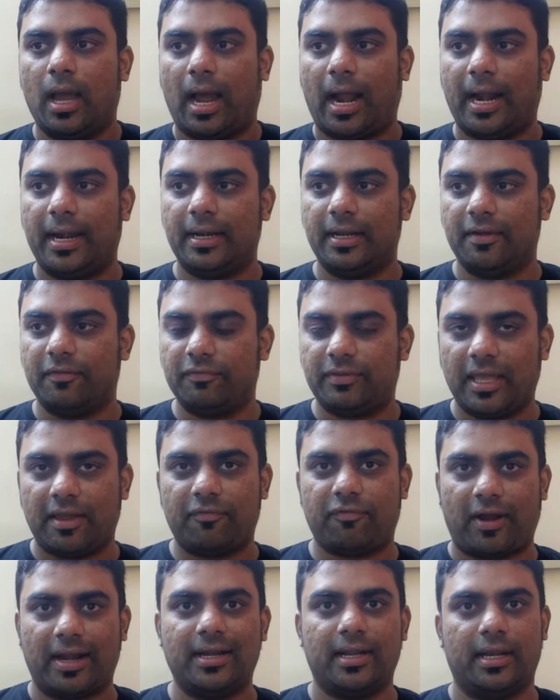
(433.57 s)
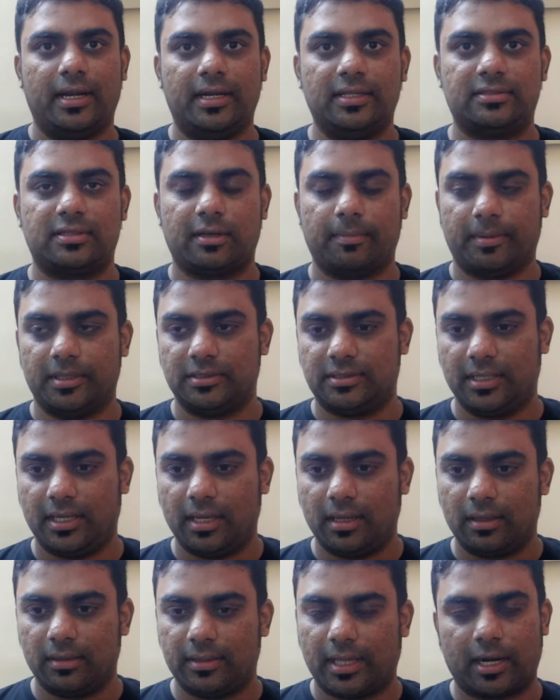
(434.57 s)
And if they find any
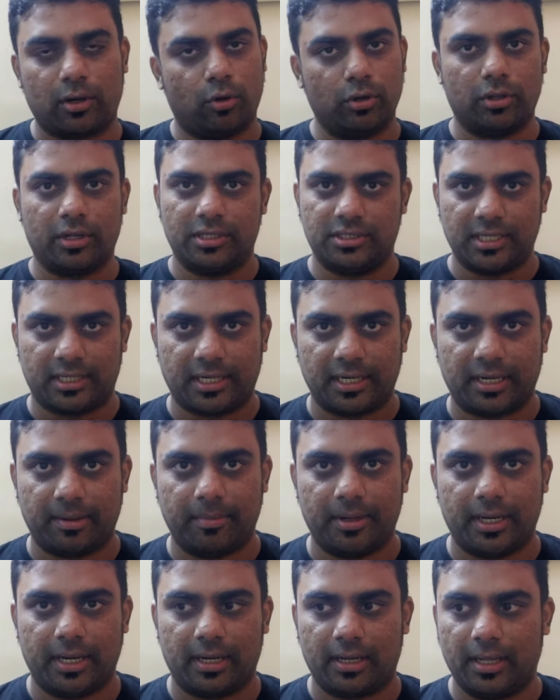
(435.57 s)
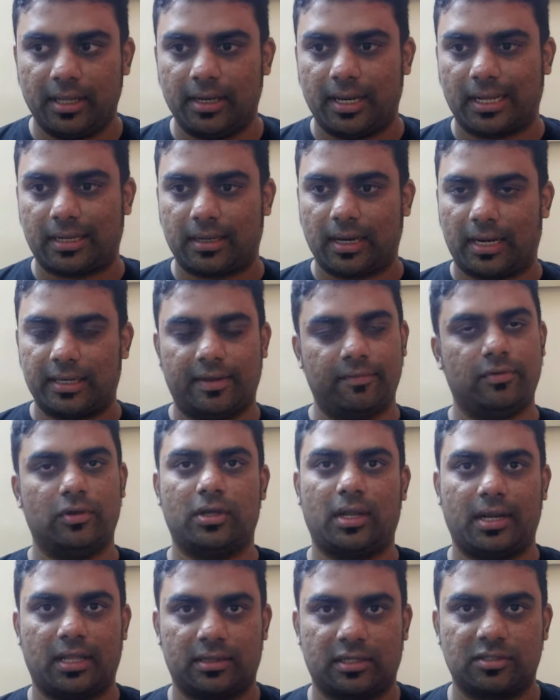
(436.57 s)
discrepancy, they're going to reject it immediately. Like, I'll give
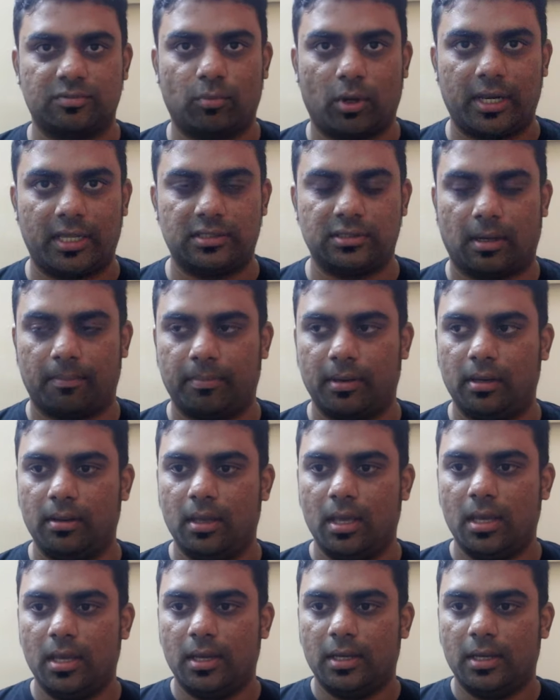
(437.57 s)
you another small example.